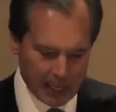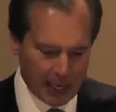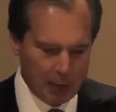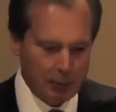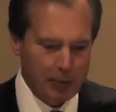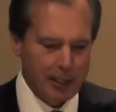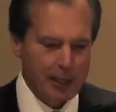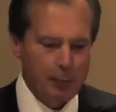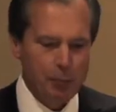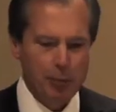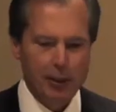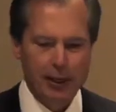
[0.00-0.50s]
I
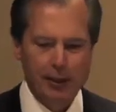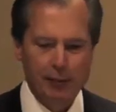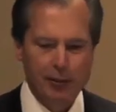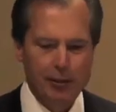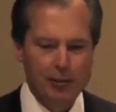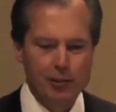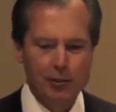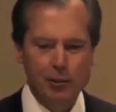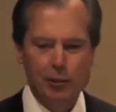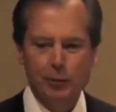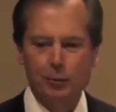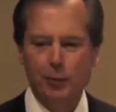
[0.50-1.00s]
really believe
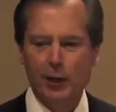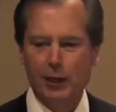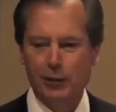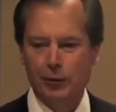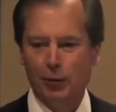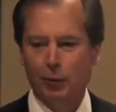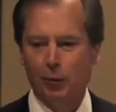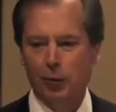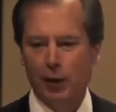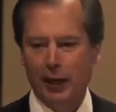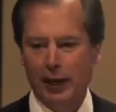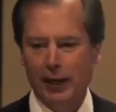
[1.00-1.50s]
this is a
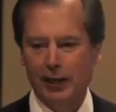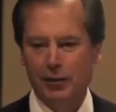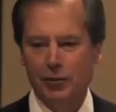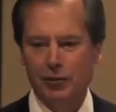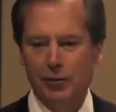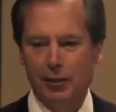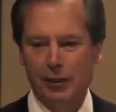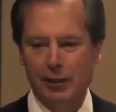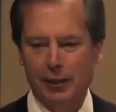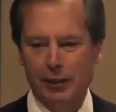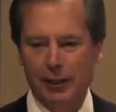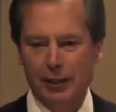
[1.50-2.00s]
special place
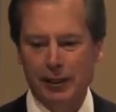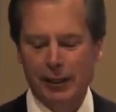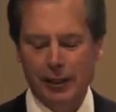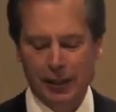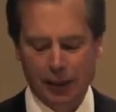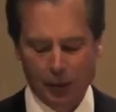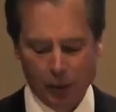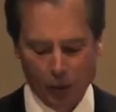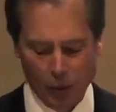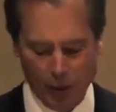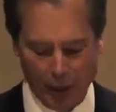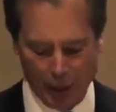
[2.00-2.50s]

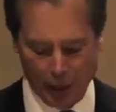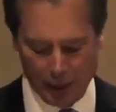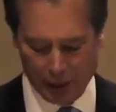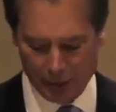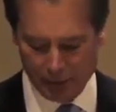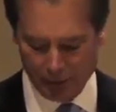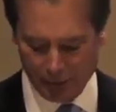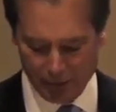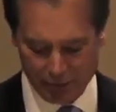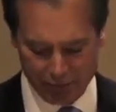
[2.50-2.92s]
where